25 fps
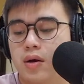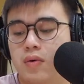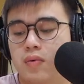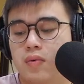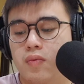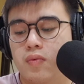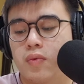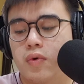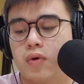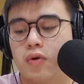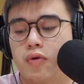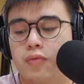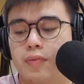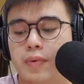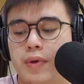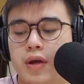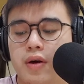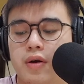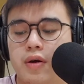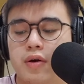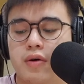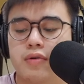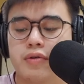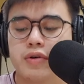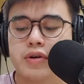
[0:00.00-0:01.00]
will be
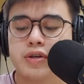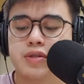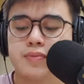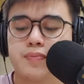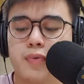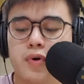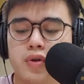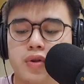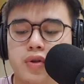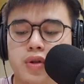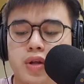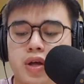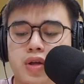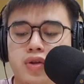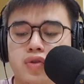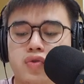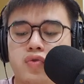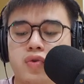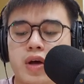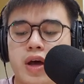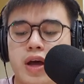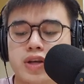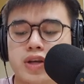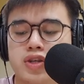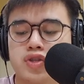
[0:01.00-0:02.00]
corresponding to
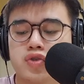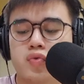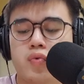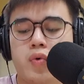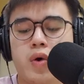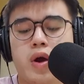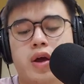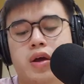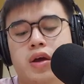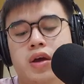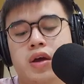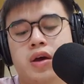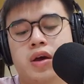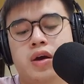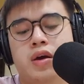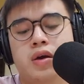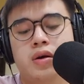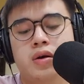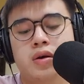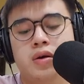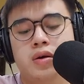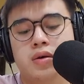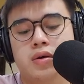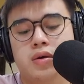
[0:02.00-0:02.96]
the x squared here.